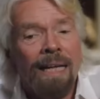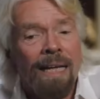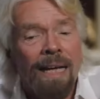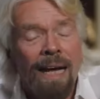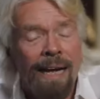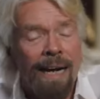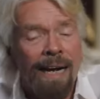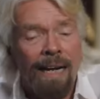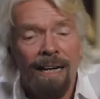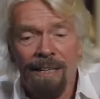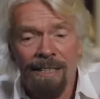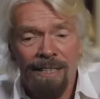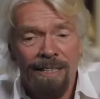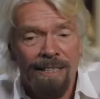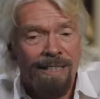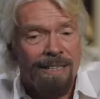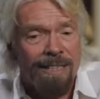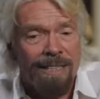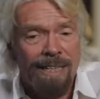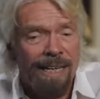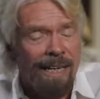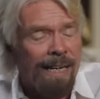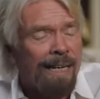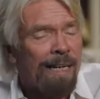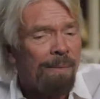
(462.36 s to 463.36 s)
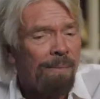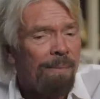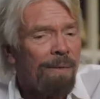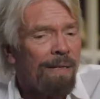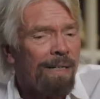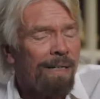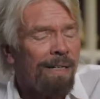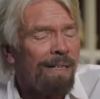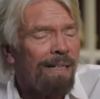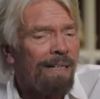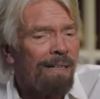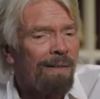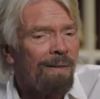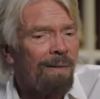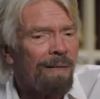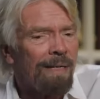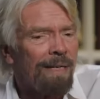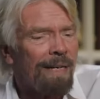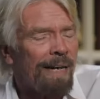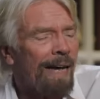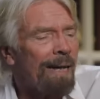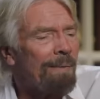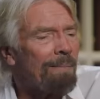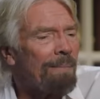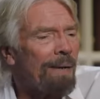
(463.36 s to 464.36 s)
I asked to see him, and he
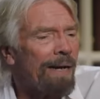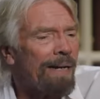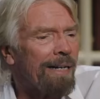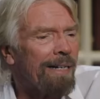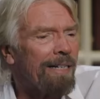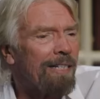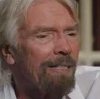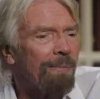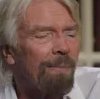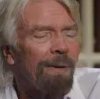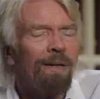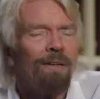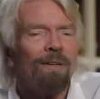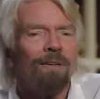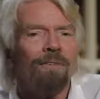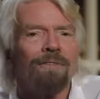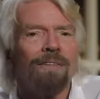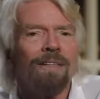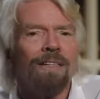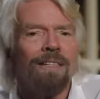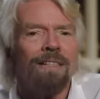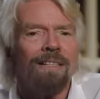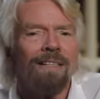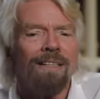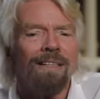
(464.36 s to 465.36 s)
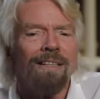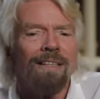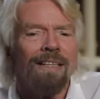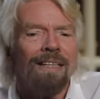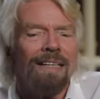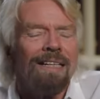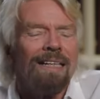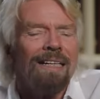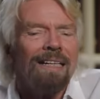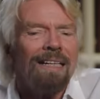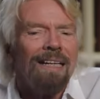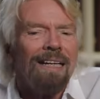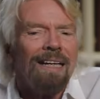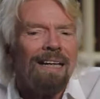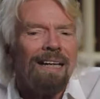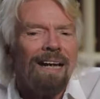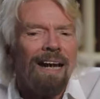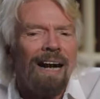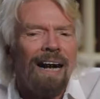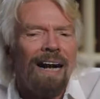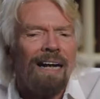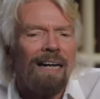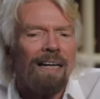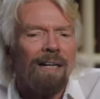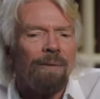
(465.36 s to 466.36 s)
came back into my office, and
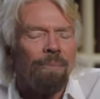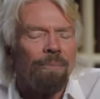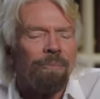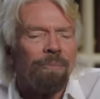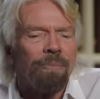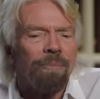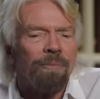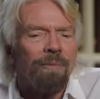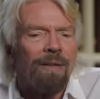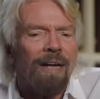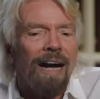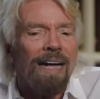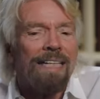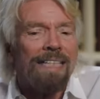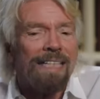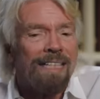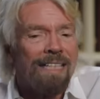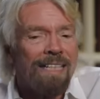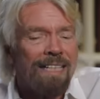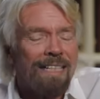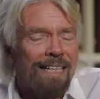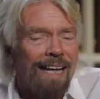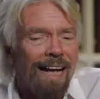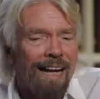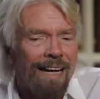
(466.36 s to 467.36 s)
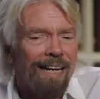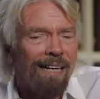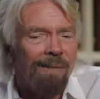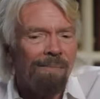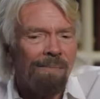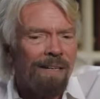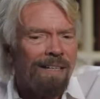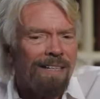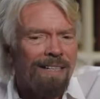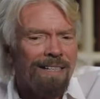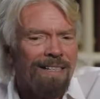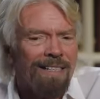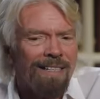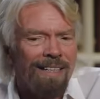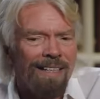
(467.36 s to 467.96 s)
I didn't sack him. I just